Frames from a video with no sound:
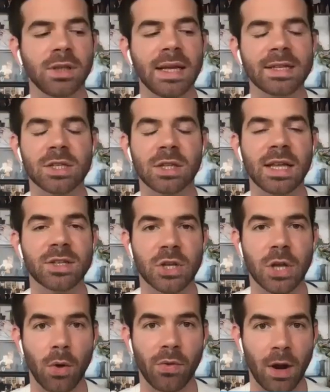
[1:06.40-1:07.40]
let's let's
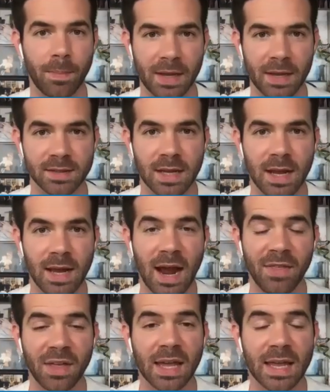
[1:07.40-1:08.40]
go there because
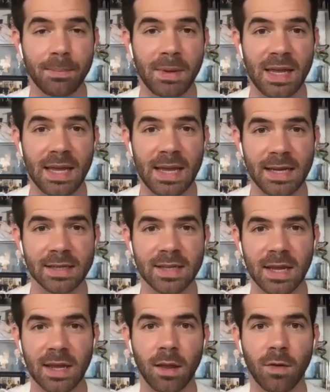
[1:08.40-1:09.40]
I think it can be
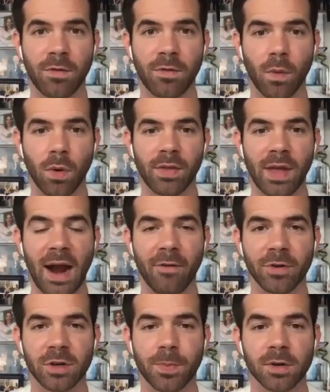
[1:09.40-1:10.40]
easy for the
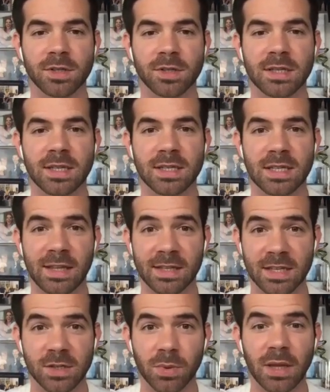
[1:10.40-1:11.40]
average person to see
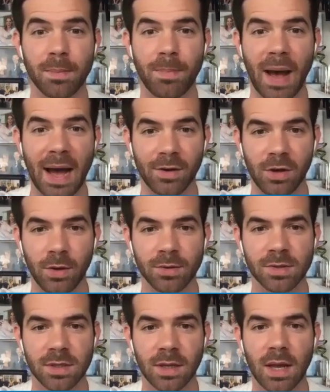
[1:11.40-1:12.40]
this as really bad
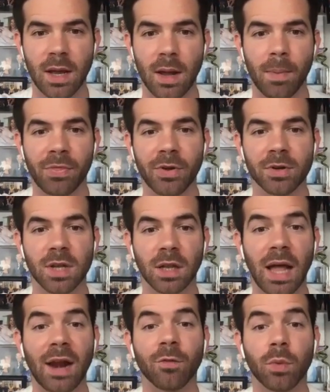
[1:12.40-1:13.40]
news, but there's a
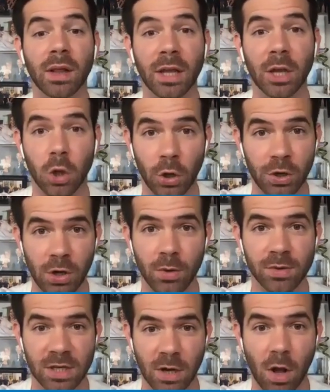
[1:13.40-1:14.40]
lot of really good
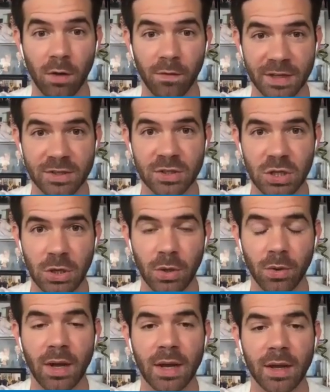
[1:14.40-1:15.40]
news in all of this
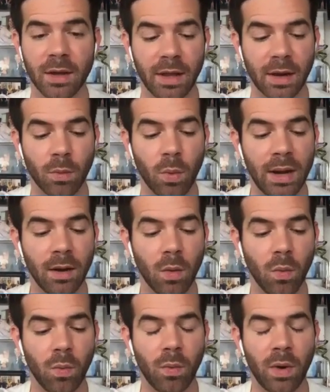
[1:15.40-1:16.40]
too. Like yeah.
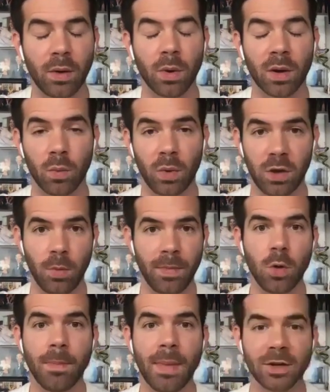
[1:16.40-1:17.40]
when, when when you
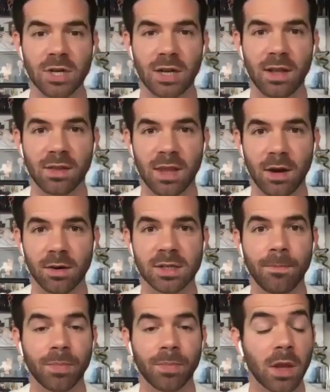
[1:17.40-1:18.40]
you mentioned that
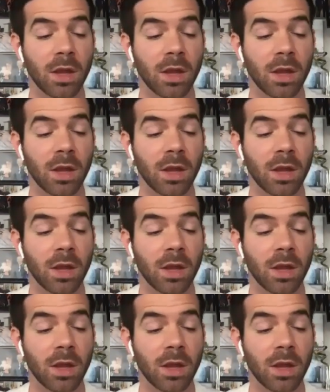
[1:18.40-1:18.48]
there's